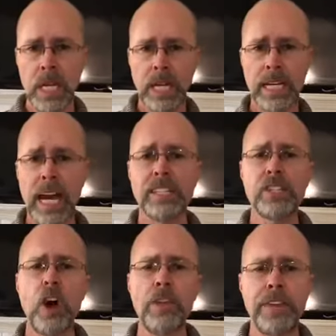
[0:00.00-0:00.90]
God
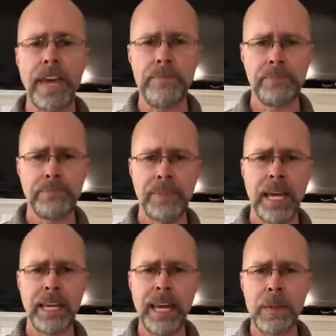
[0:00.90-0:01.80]
saw that
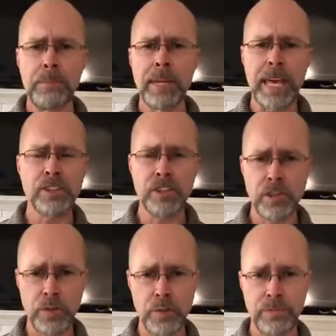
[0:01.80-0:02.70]
and God blessed
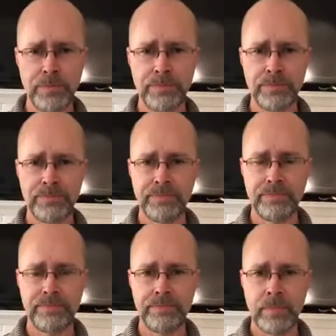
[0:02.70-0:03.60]
you.
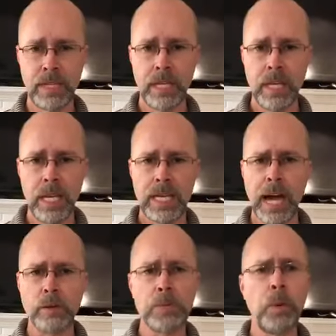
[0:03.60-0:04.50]

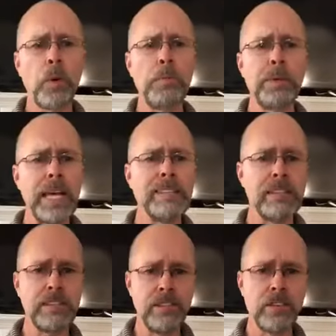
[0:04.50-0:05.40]
God was pouring
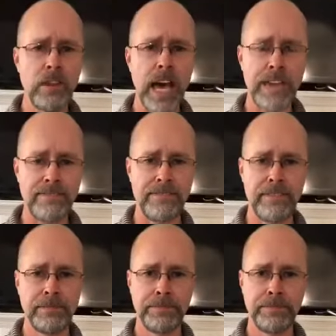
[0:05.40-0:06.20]
blessings in your life.